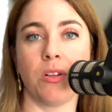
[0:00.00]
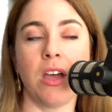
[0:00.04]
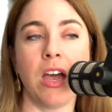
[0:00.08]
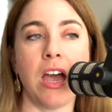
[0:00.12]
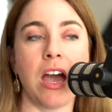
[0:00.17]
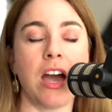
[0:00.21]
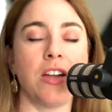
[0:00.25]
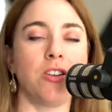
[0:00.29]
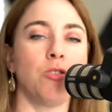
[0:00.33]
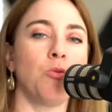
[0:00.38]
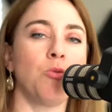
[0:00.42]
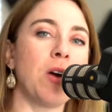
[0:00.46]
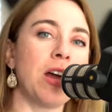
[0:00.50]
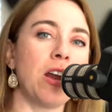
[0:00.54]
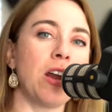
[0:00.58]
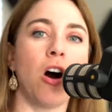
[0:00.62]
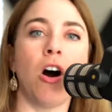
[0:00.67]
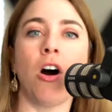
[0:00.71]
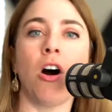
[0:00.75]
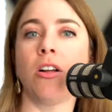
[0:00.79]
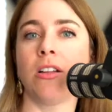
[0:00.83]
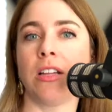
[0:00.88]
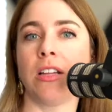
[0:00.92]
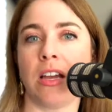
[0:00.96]
And you went
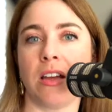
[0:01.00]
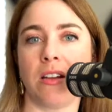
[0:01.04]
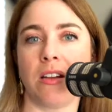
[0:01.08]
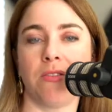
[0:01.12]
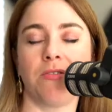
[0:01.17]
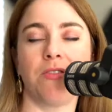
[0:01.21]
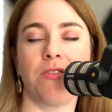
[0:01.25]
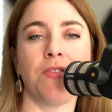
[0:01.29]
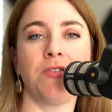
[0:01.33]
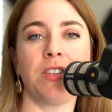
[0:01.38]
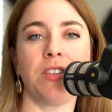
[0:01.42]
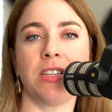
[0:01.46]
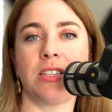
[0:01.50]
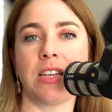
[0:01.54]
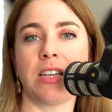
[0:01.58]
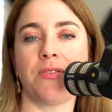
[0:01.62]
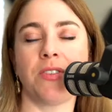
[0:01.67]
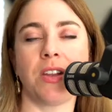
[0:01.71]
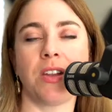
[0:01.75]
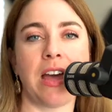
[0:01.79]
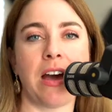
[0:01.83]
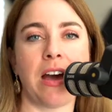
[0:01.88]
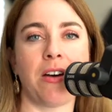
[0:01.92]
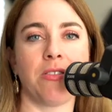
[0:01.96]
all in
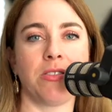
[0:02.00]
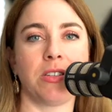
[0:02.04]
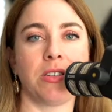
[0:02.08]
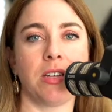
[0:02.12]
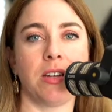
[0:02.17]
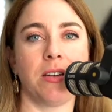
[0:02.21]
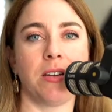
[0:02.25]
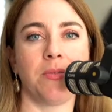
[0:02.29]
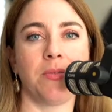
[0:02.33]
57,000.